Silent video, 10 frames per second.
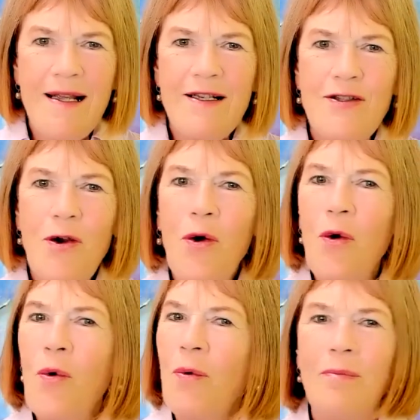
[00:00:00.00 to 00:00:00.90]

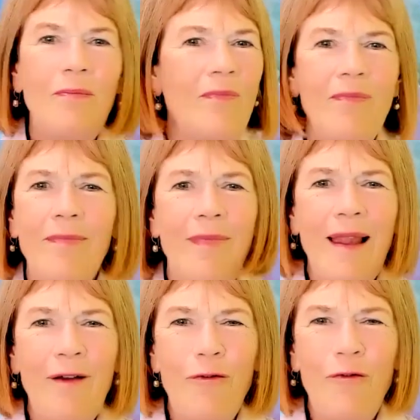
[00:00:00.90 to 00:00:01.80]
So,
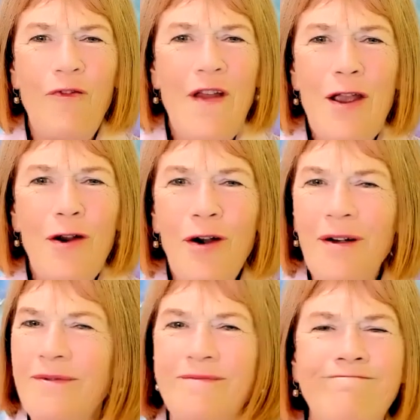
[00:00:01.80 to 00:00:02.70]

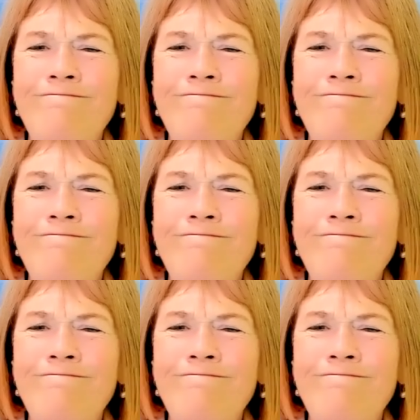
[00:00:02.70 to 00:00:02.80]
fear,